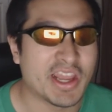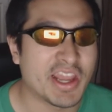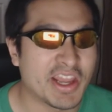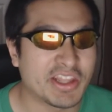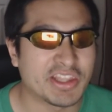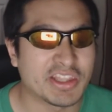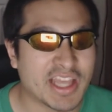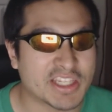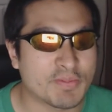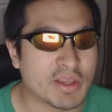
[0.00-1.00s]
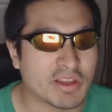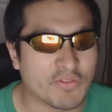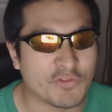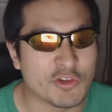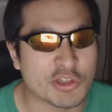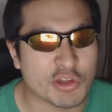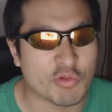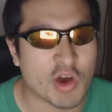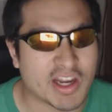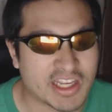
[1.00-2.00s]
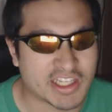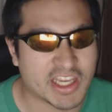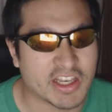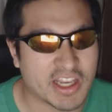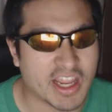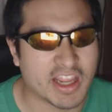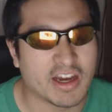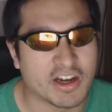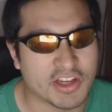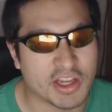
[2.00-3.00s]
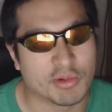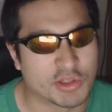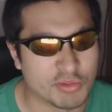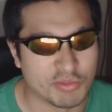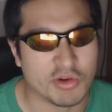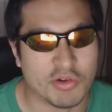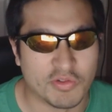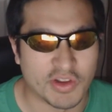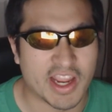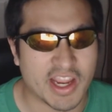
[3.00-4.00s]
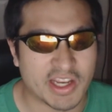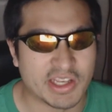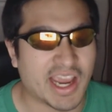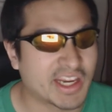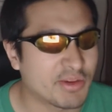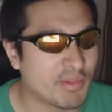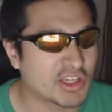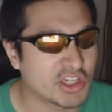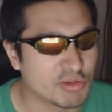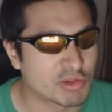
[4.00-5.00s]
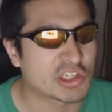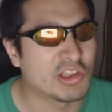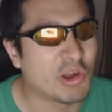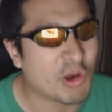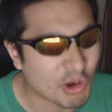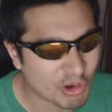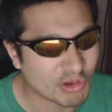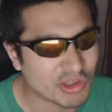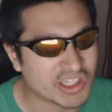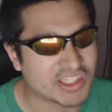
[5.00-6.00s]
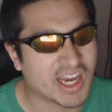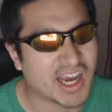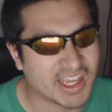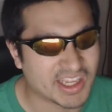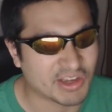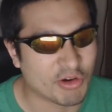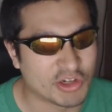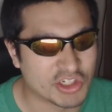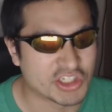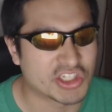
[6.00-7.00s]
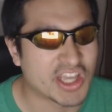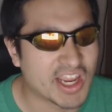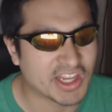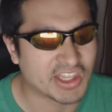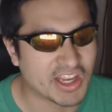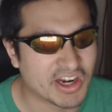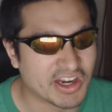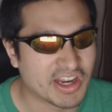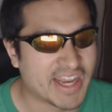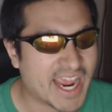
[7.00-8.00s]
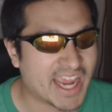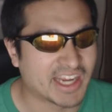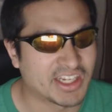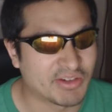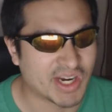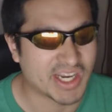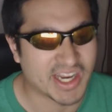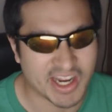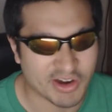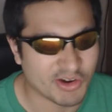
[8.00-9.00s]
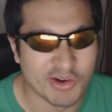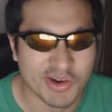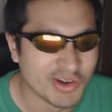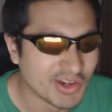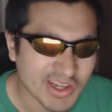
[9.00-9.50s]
And that's being infused in the rock and can't... unable to move, and I can imagine him slowly dying or just staying there in agony right now.